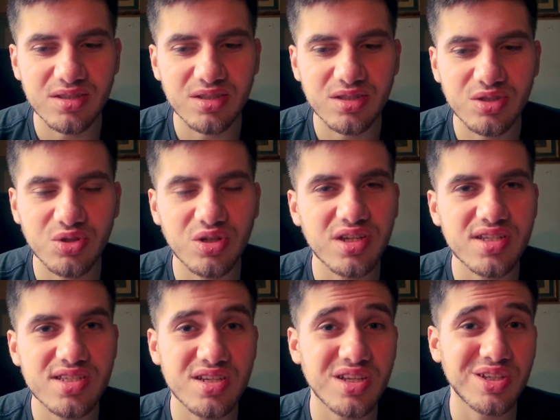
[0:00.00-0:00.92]
you're
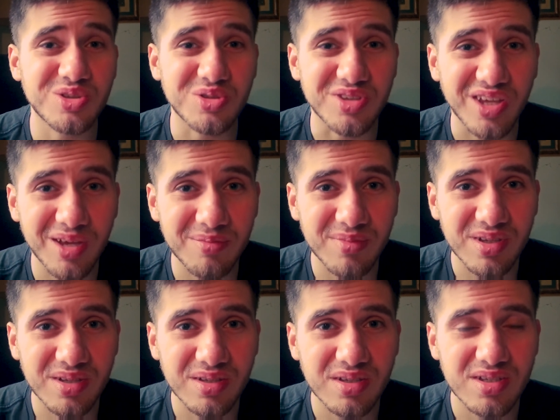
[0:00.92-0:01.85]
listening to them
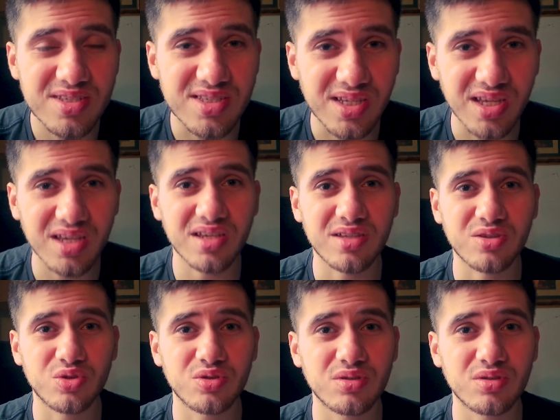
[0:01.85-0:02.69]
saying,